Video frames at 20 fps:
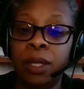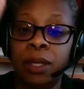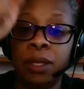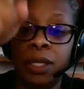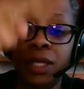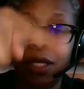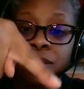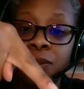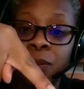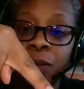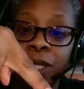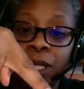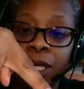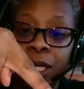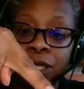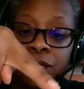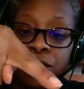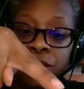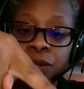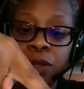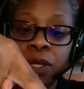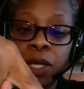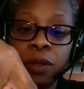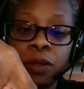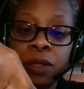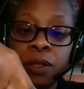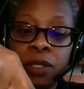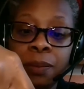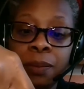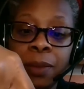This one, as you
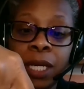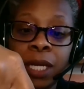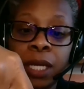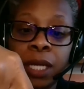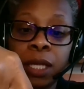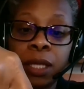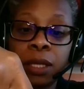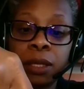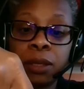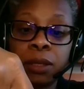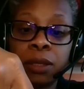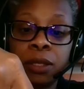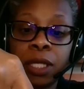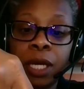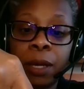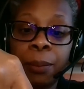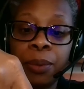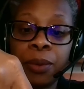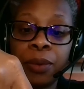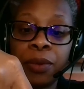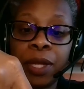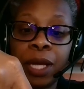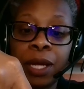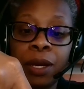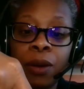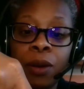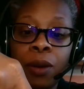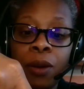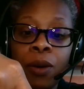know, is my sample that